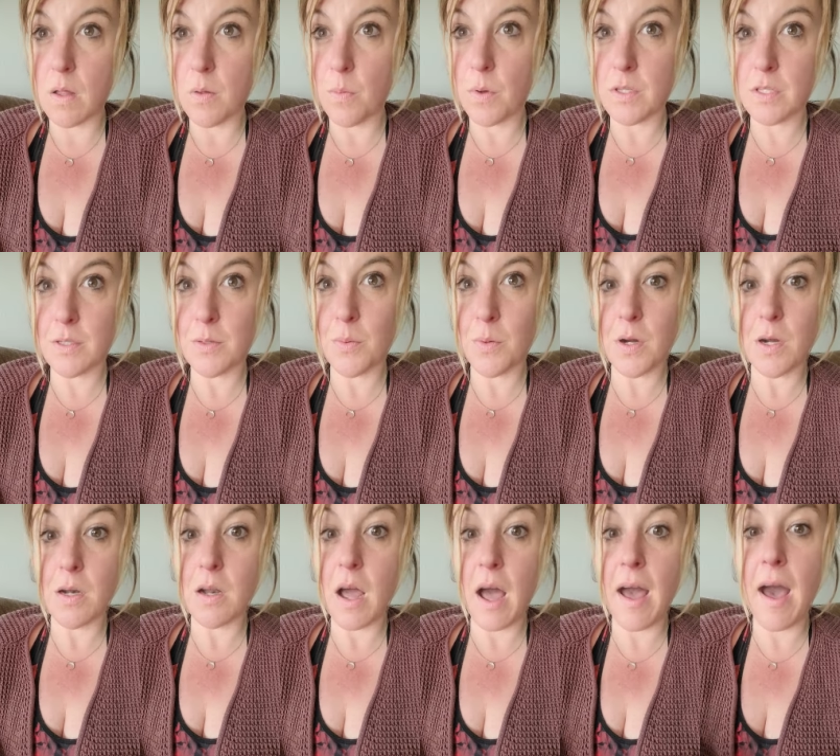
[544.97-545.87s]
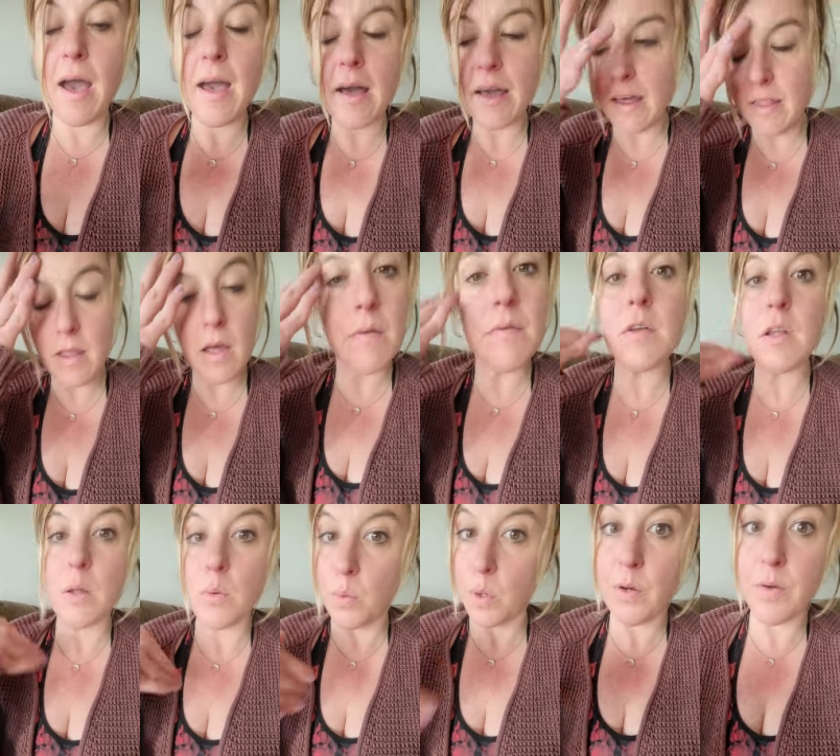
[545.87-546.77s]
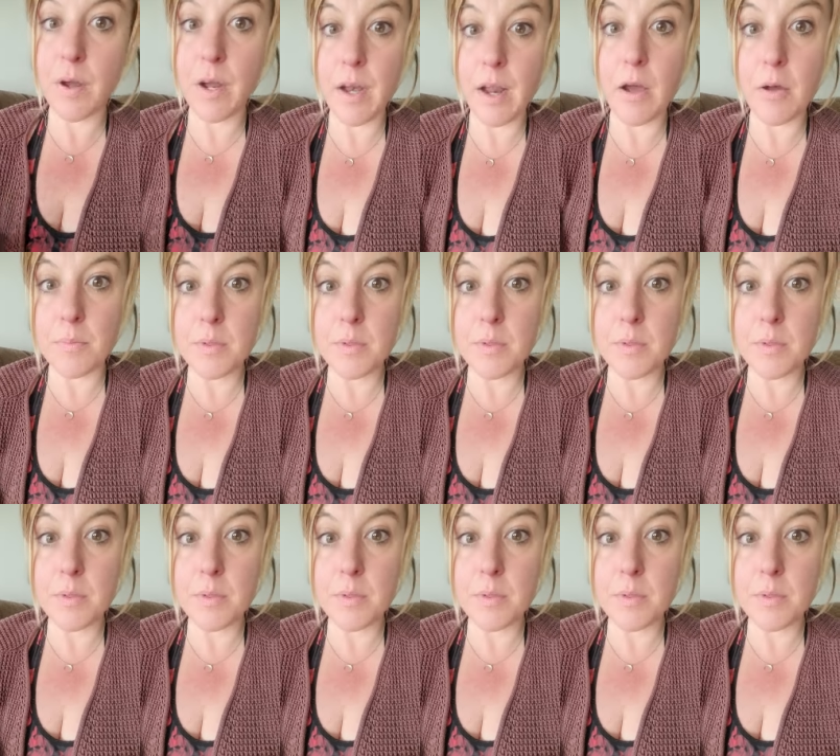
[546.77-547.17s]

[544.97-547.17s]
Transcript: what's the word? I can't think of another word right now.